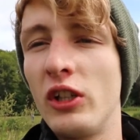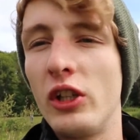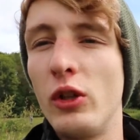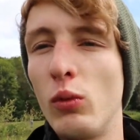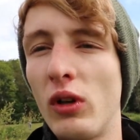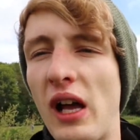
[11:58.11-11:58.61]

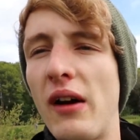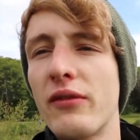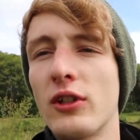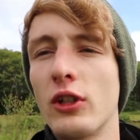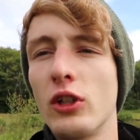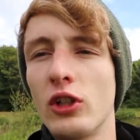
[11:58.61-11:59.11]
you will have
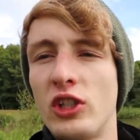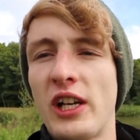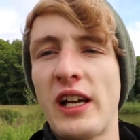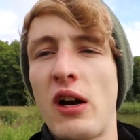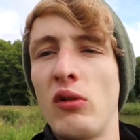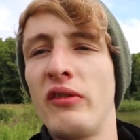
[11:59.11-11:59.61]
to go
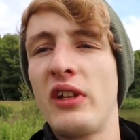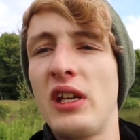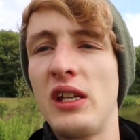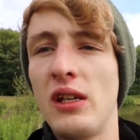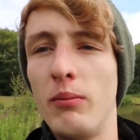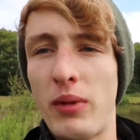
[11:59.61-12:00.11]
check out
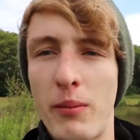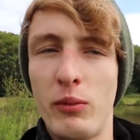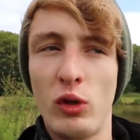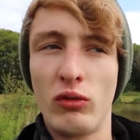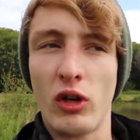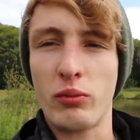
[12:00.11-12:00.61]
the
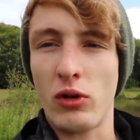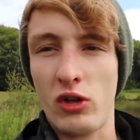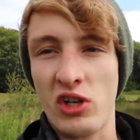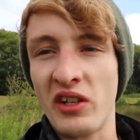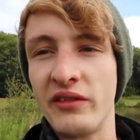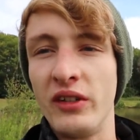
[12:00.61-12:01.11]
bamboo rod
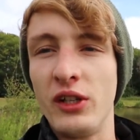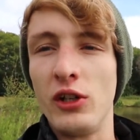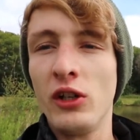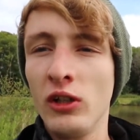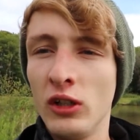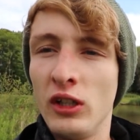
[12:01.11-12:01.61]
project video.